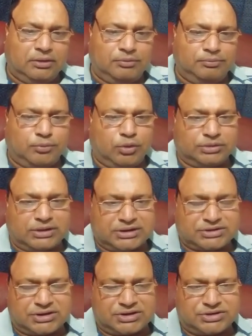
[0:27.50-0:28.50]
both
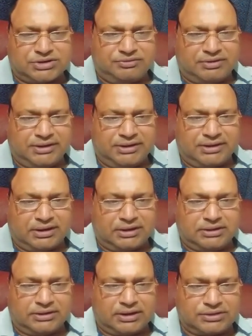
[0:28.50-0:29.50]
extensive and
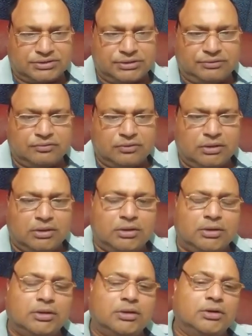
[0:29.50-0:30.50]
intensive,
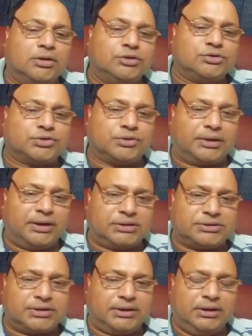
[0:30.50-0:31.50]
you should take
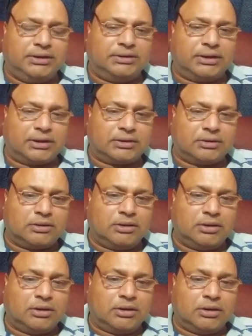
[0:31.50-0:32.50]
study, then
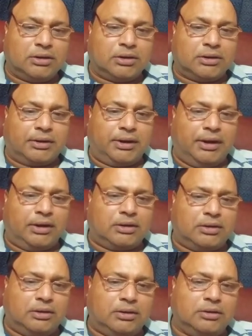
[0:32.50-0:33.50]
take
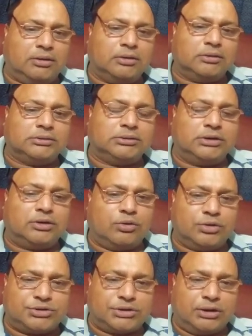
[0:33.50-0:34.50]
the
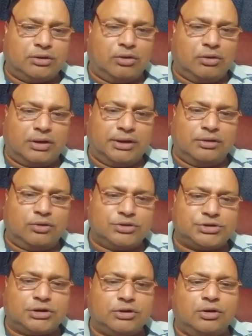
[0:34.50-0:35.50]
coaching, online
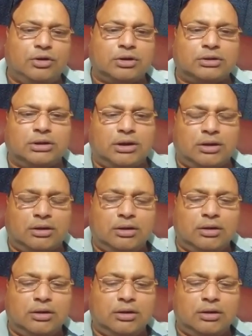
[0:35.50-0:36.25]
coaching or the